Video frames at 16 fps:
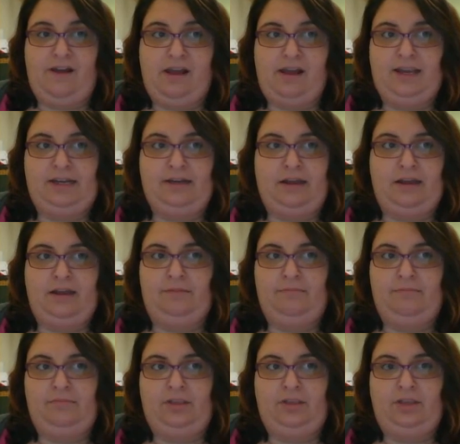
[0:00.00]
fine.
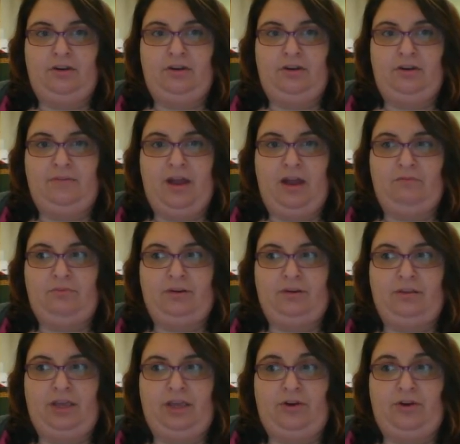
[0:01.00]
I'm not
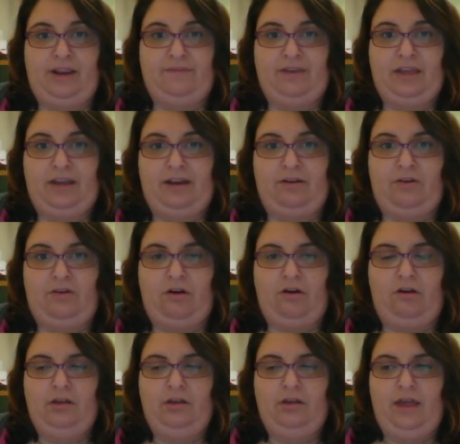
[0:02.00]
really craving it at
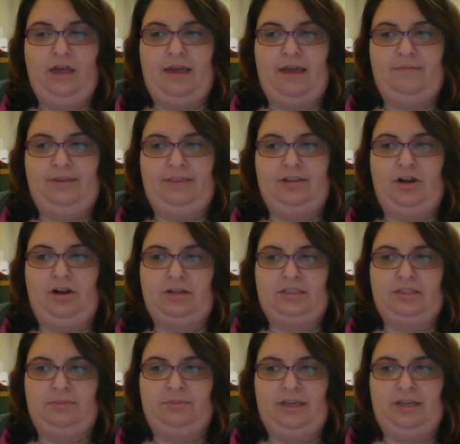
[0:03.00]
all. I mean, there are
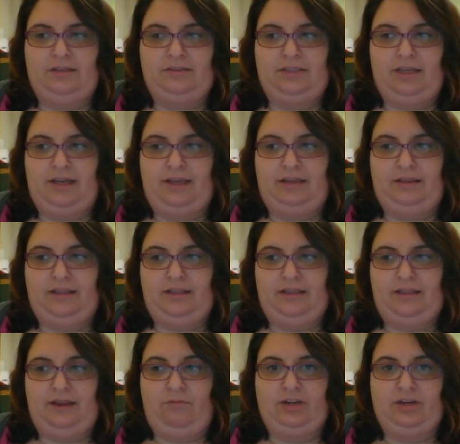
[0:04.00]
some things like that
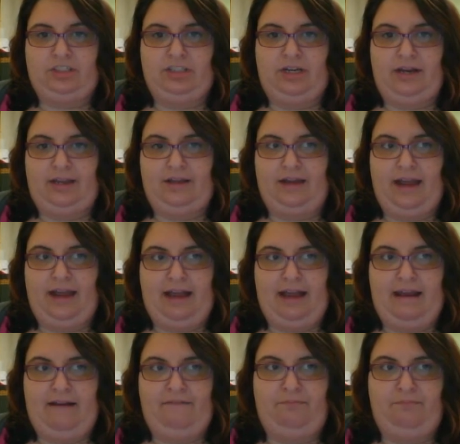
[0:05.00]
I wish that I could
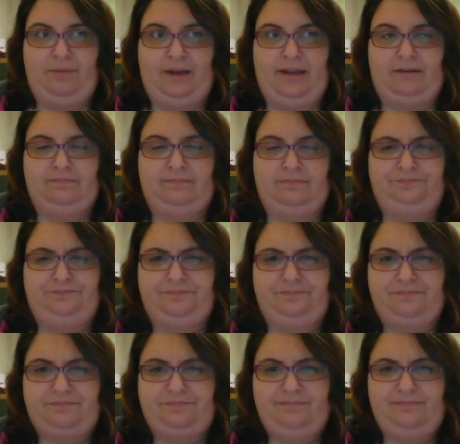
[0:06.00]
have, but
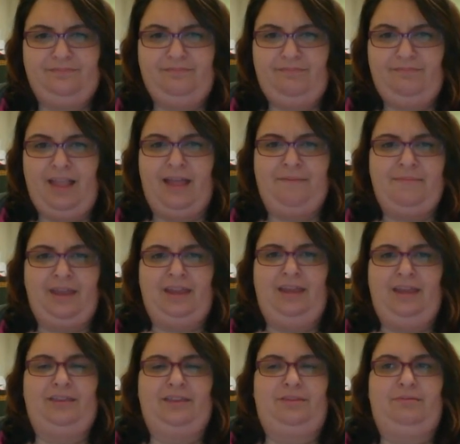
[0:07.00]
I'm
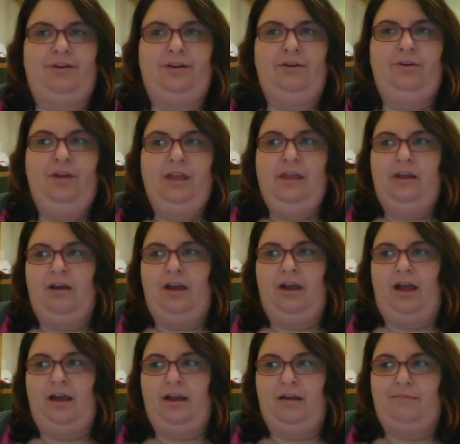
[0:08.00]
making it through.
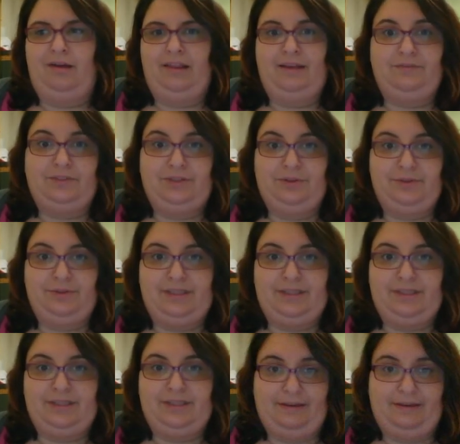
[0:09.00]
All I have to do is
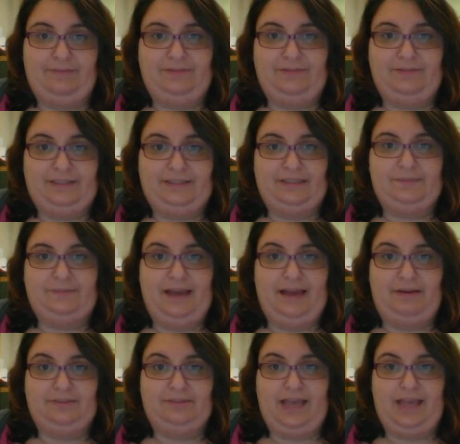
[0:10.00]
think about that 56
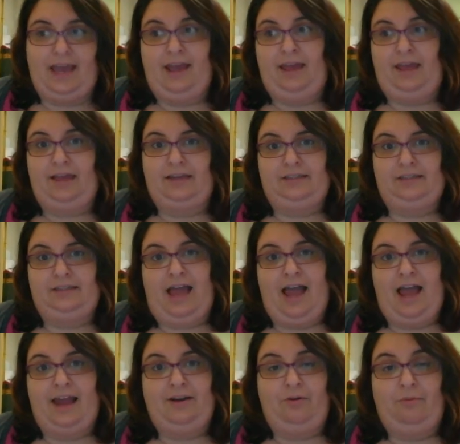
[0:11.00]
pounds, and
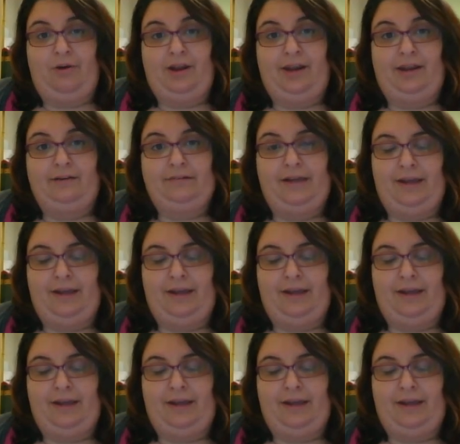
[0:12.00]
I don't want it.